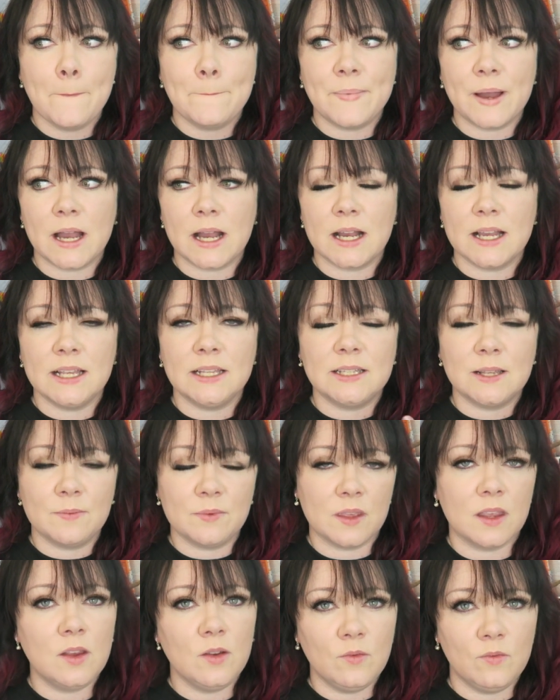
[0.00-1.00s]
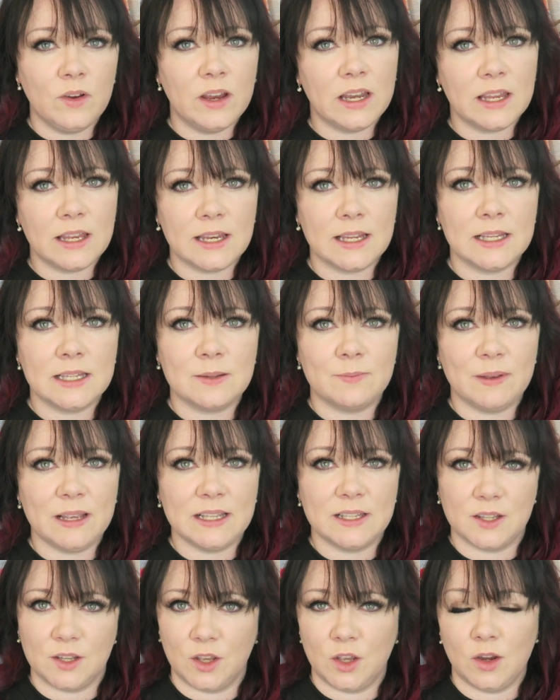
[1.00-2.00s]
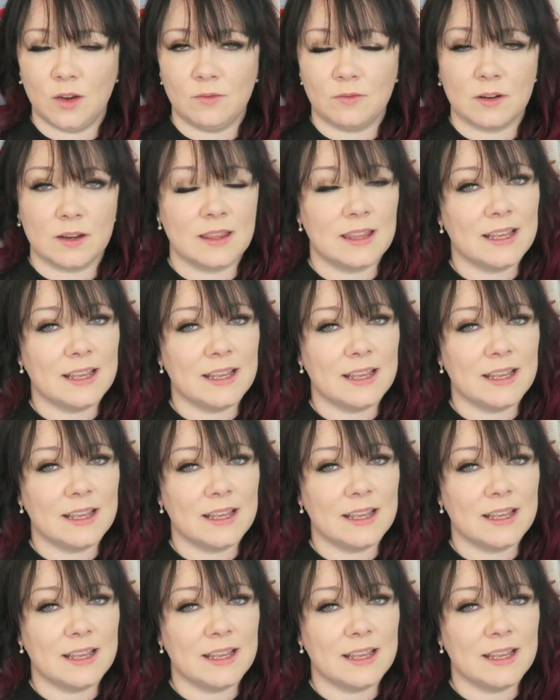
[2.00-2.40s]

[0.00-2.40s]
but it's something you really need to be secure on.